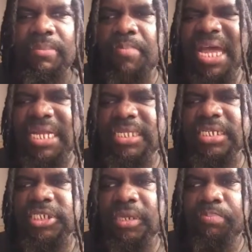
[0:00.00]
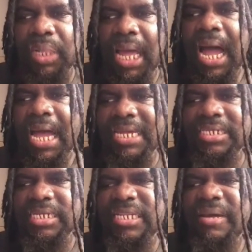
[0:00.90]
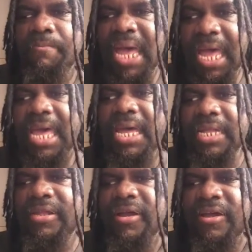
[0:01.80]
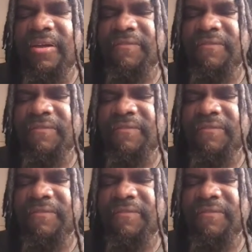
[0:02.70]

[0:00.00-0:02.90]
make the supply and the demand